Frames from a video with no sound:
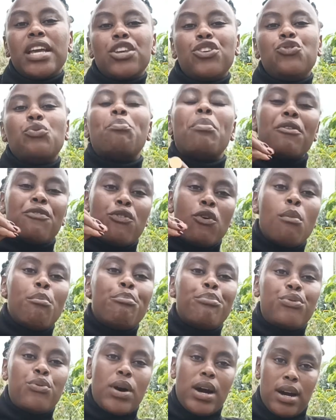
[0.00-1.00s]
make you perform
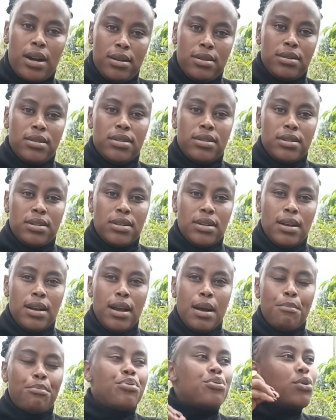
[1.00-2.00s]

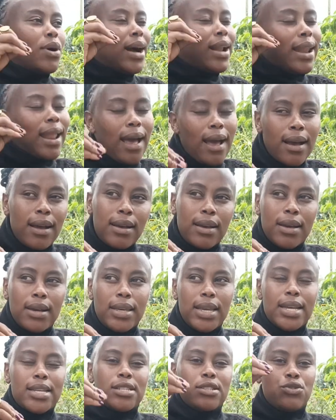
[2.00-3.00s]
poorer.
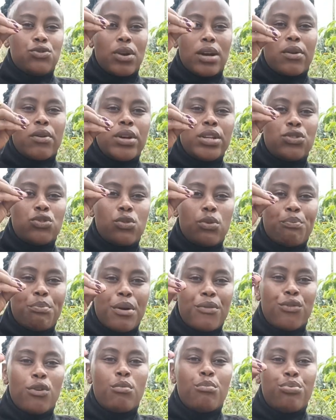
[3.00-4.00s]
Yes, you are going to
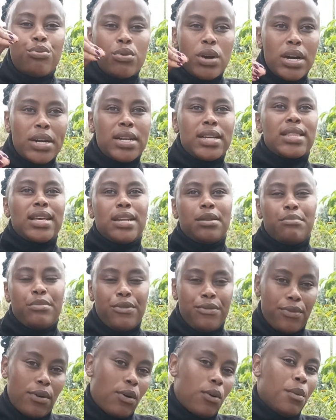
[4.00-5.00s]
perform poorer than
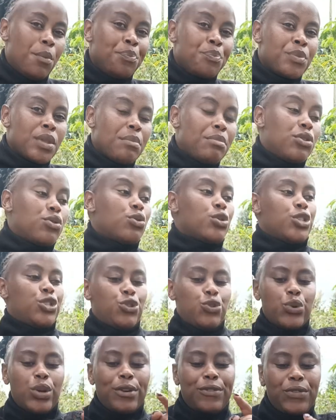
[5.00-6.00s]
before,
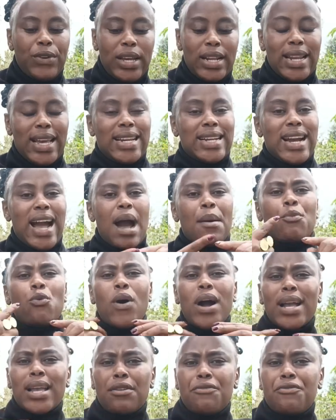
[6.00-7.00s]
because you will feel like, I'm
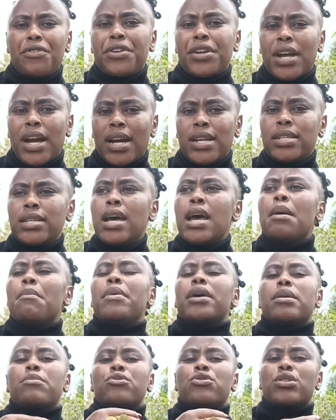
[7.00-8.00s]
working very hard,
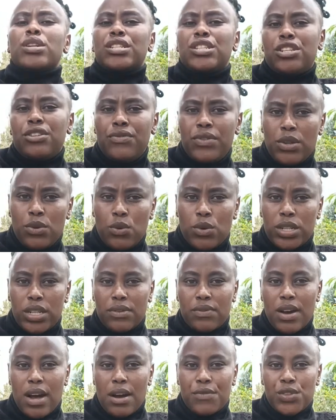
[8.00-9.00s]
but I'm not achieving
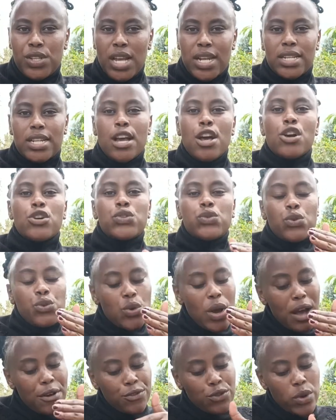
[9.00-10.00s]
whatever I've set. So
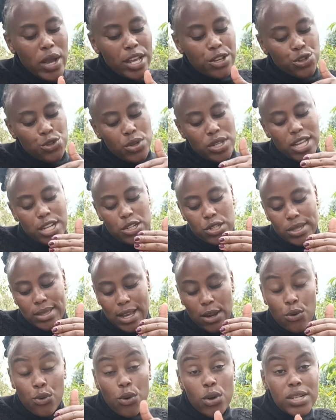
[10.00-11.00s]
you have to ensure that
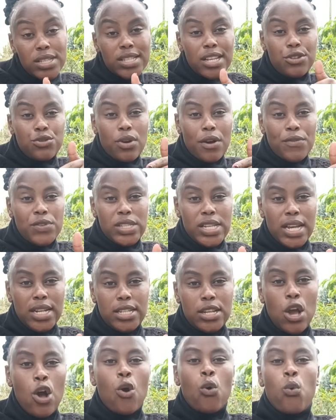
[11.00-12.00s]
the goals that you have
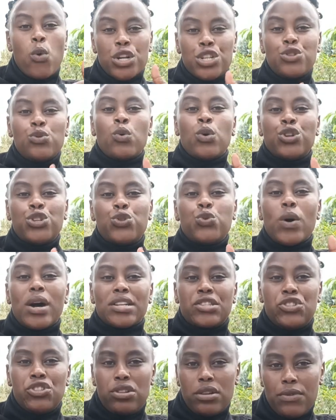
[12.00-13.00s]
set, what you want to
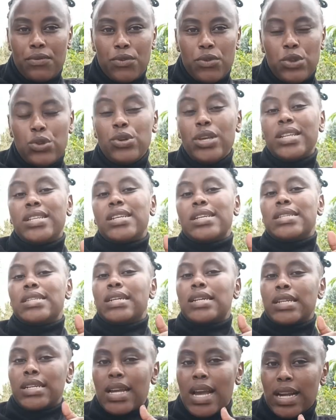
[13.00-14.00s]
achieve, it
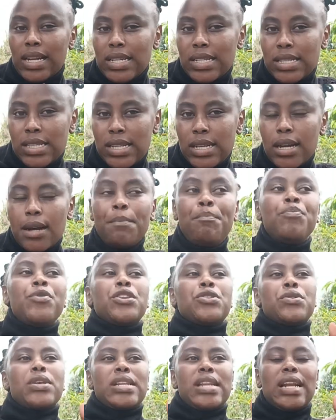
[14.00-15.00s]
is realistic,
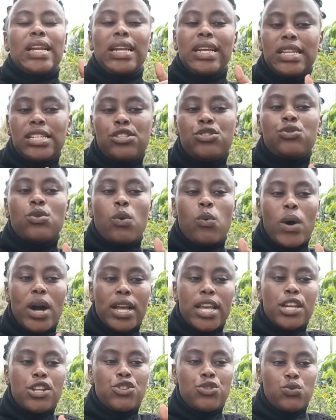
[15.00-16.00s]
so that at least you're
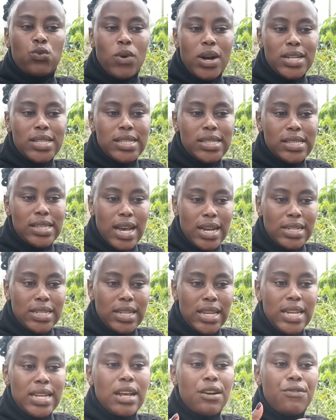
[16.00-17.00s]
working towards that
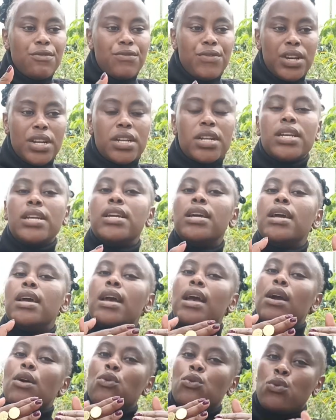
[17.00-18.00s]
in a very
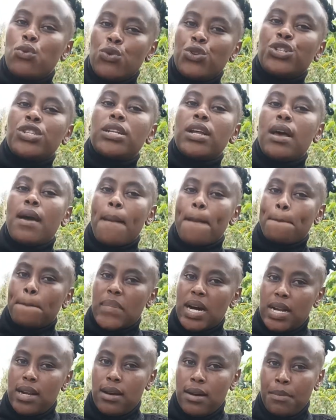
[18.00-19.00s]
good
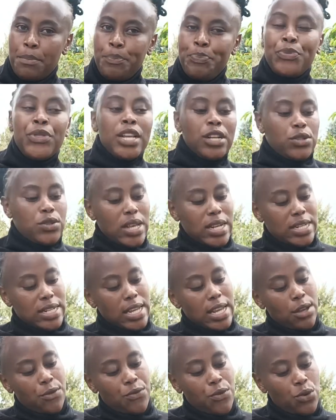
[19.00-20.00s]
manner. So that
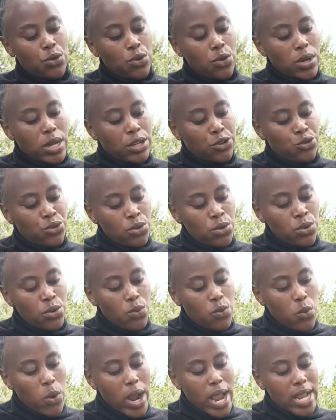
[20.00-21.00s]
if you
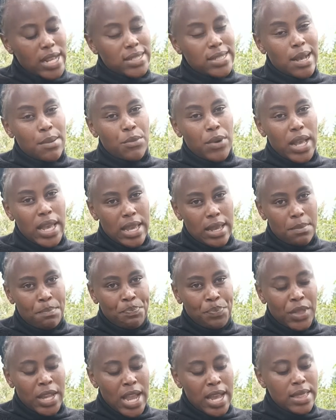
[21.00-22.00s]
do exam A
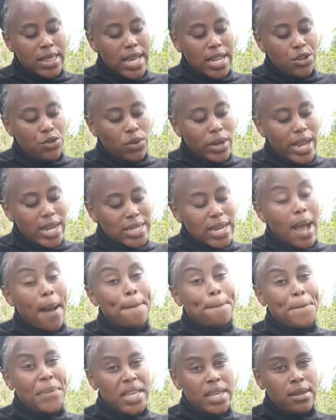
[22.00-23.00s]
and then you get a
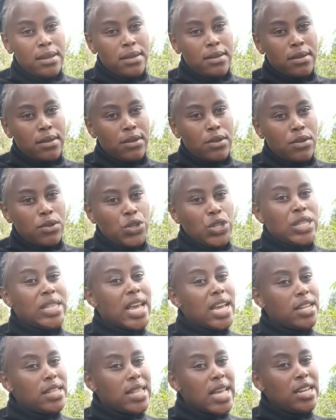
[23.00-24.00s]
B,
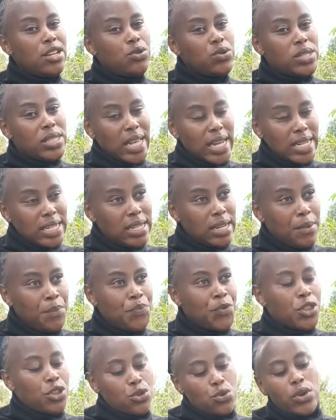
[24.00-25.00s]
then you set
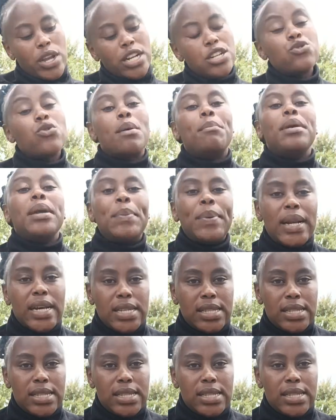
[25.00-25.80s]
to get to a B+,